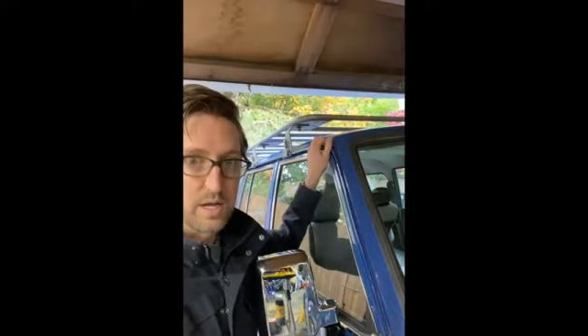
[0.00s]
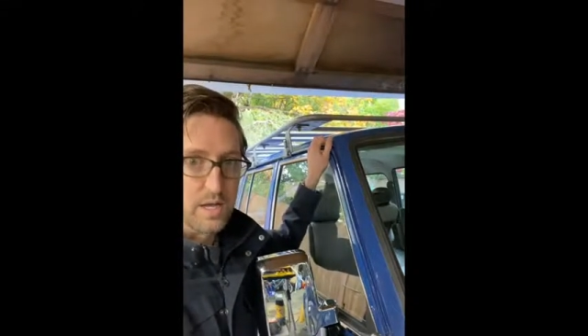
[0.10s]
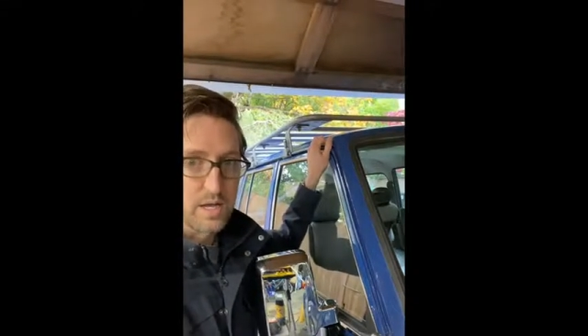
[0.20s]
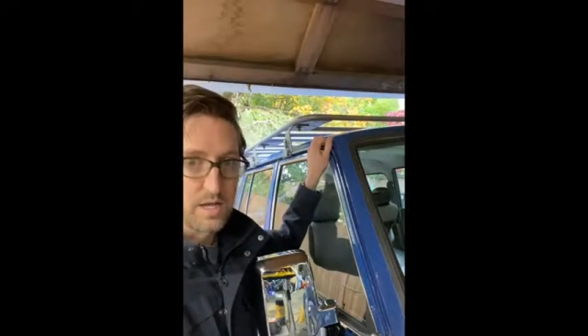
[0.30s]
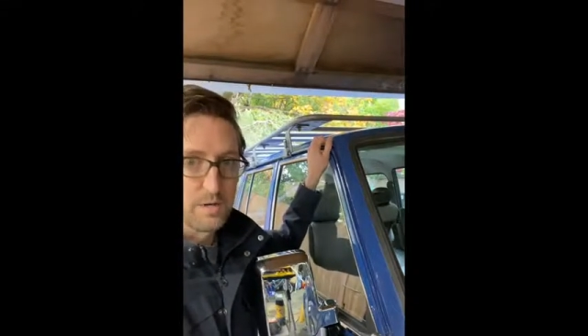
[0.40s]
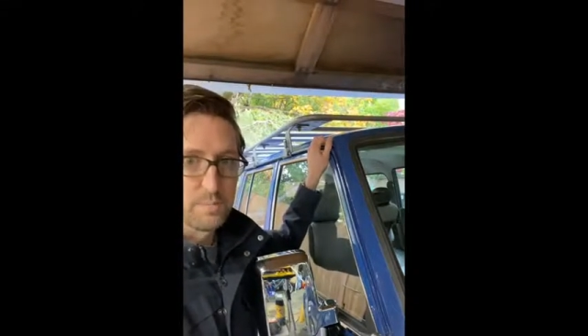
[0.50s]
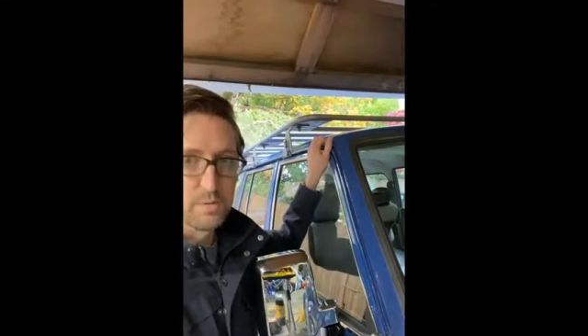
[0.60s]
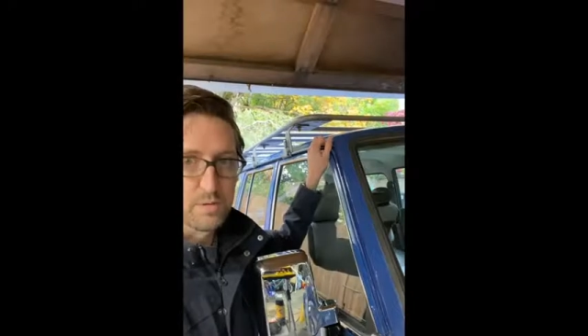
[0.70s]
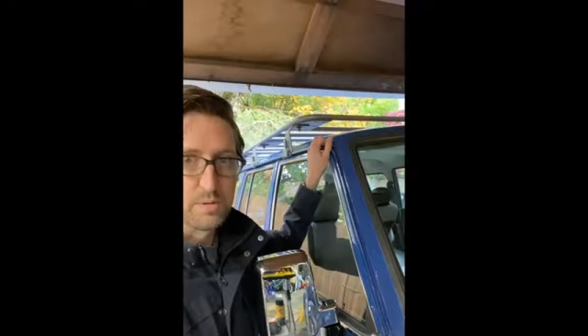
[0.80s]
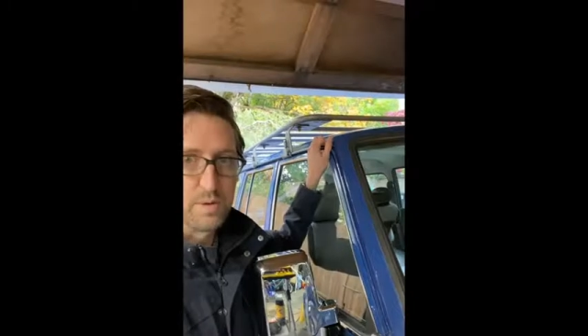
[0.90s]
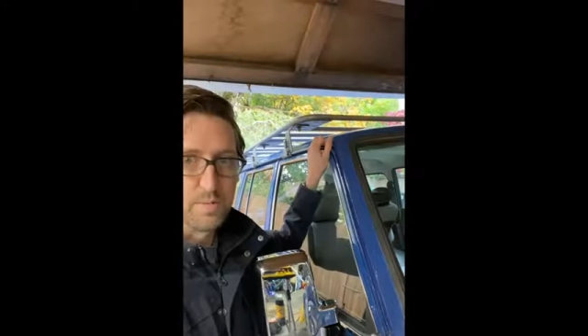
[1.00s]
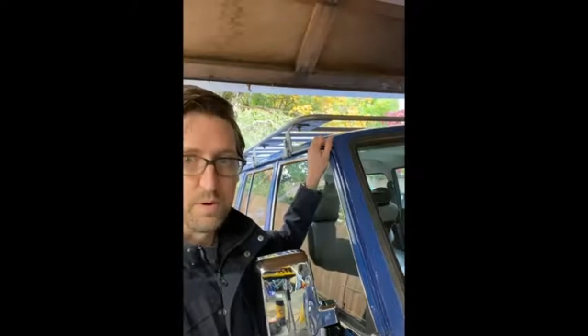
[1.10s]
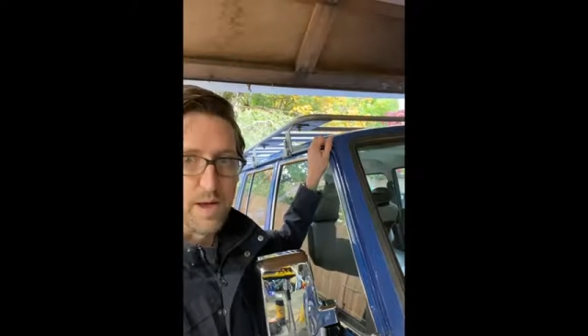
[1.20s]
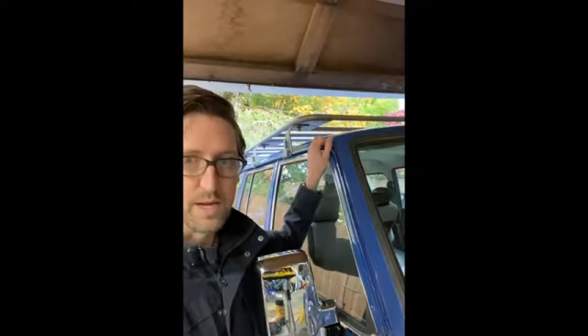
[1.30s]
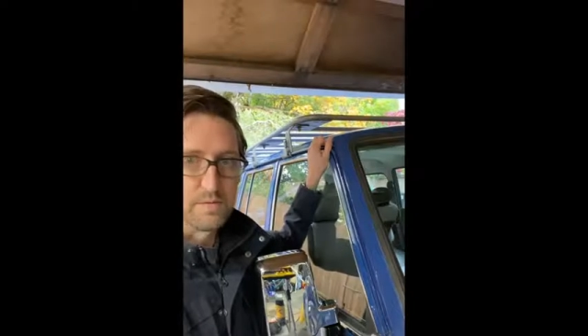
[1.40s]
and, you know, really be
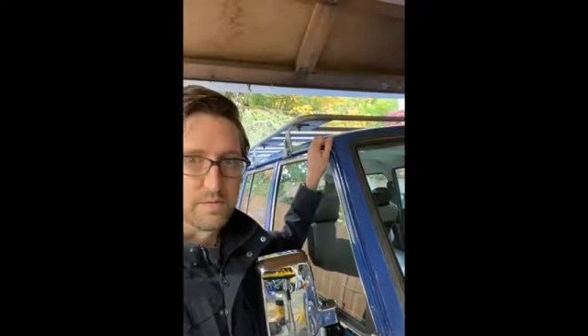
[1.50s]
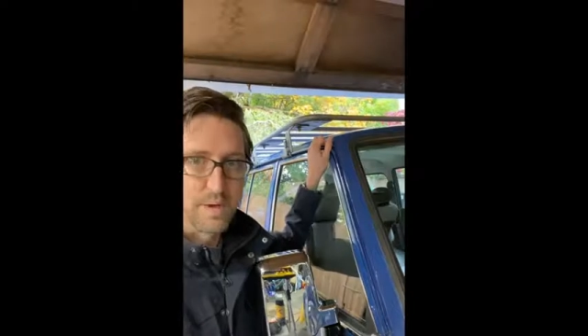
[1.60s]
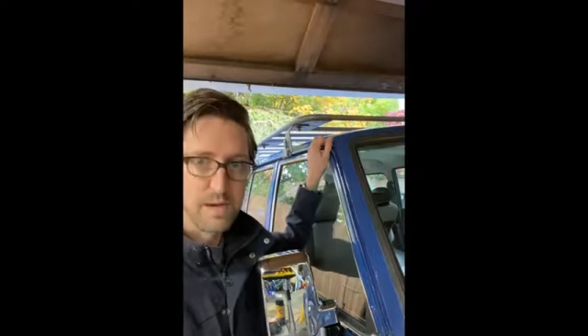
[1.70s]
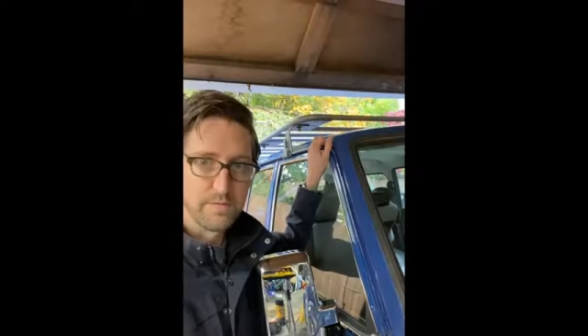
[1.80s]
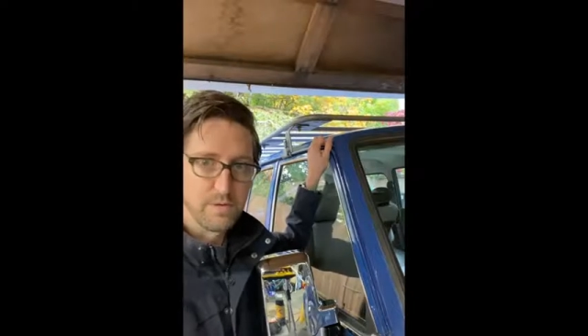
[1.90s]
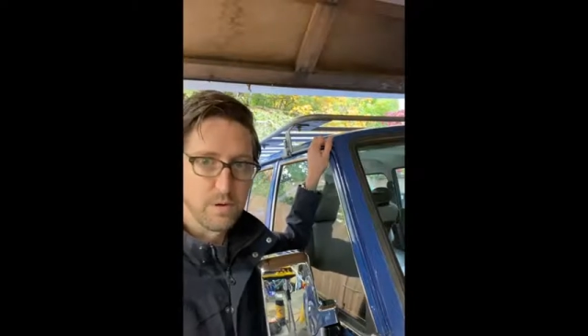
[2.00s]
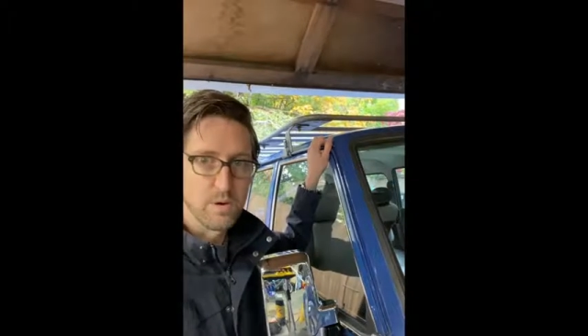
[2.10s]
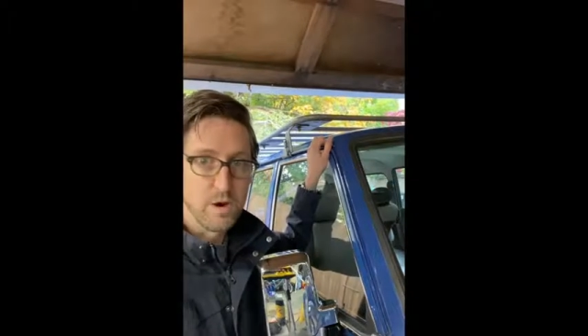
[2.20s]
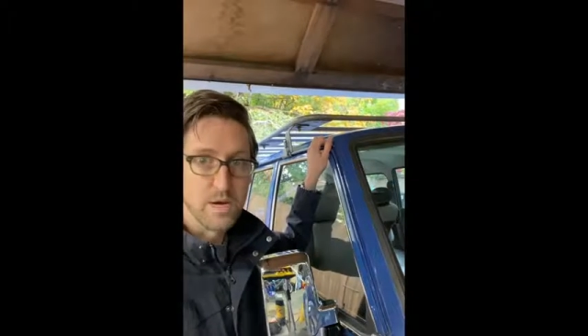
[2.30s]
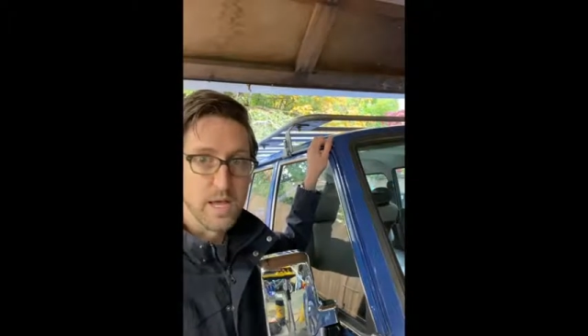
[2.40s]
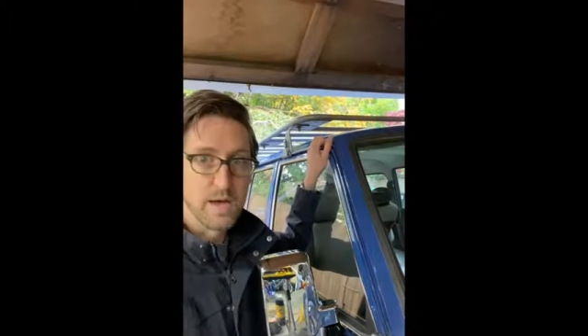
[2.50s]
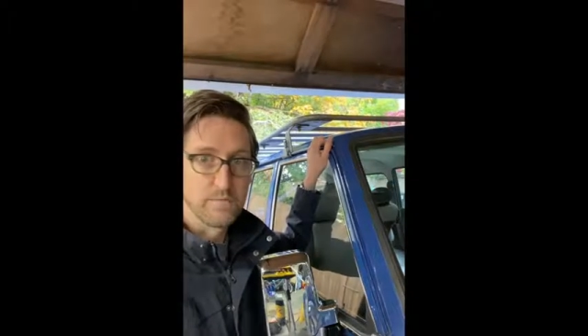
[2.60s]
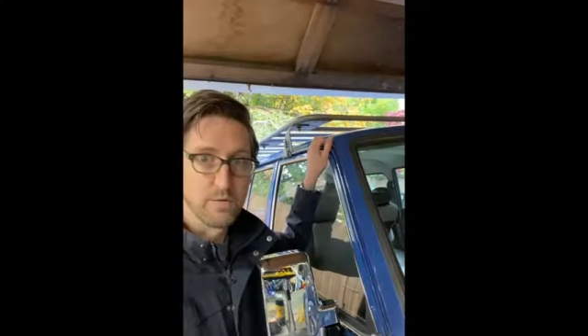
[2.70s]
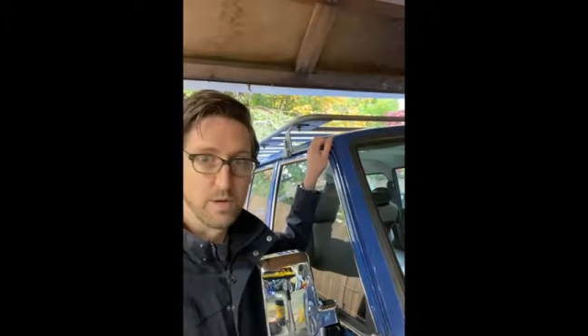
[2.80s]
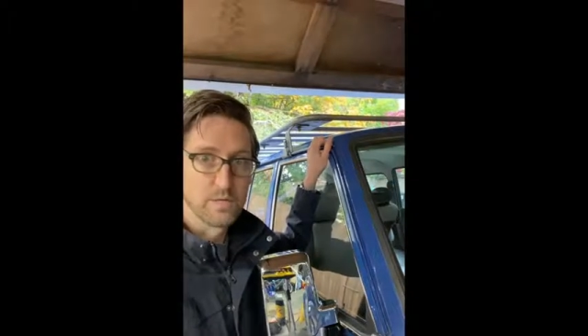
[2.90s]
proactive about it if you don't already
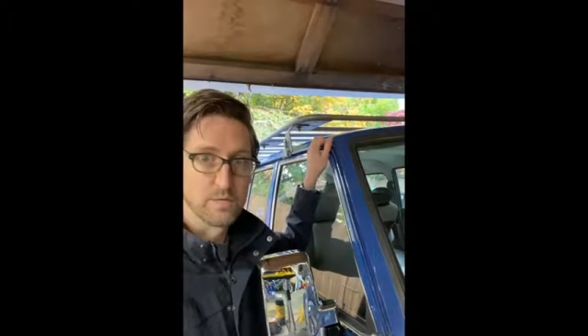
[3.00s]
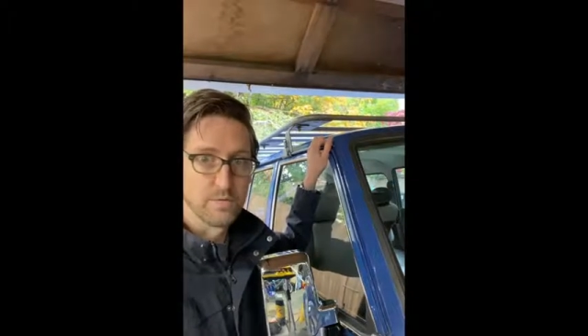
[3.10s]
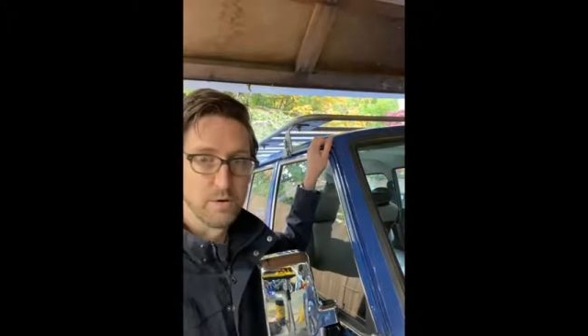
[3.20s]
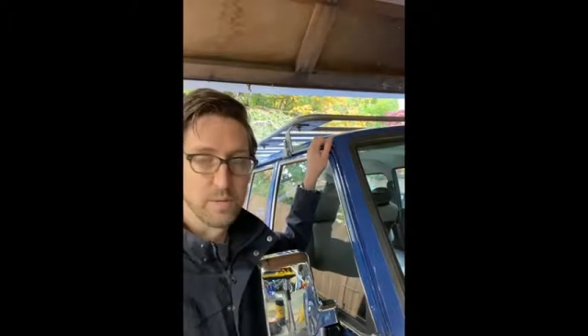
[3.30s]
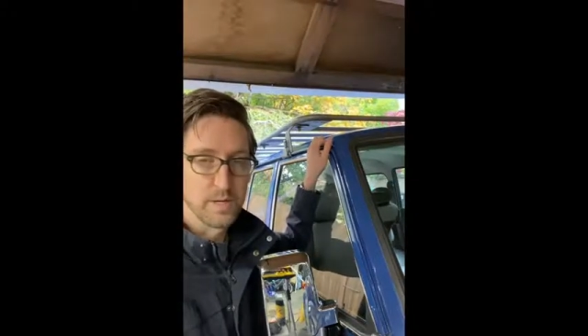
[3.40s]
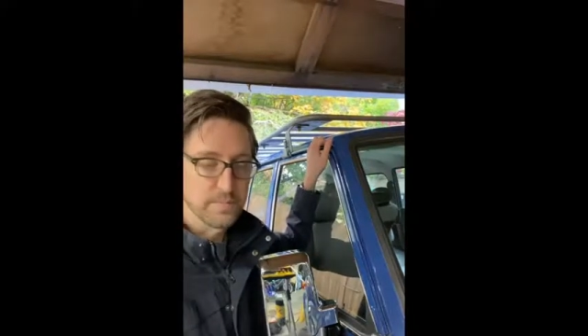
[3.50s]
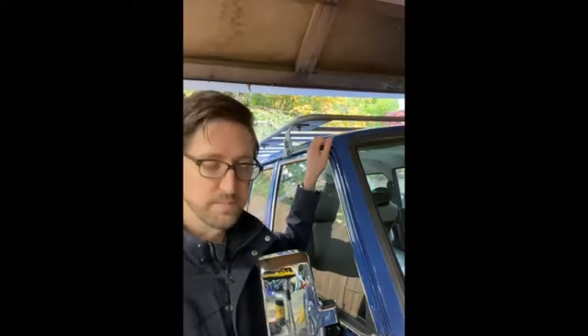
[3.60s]
have rust forming.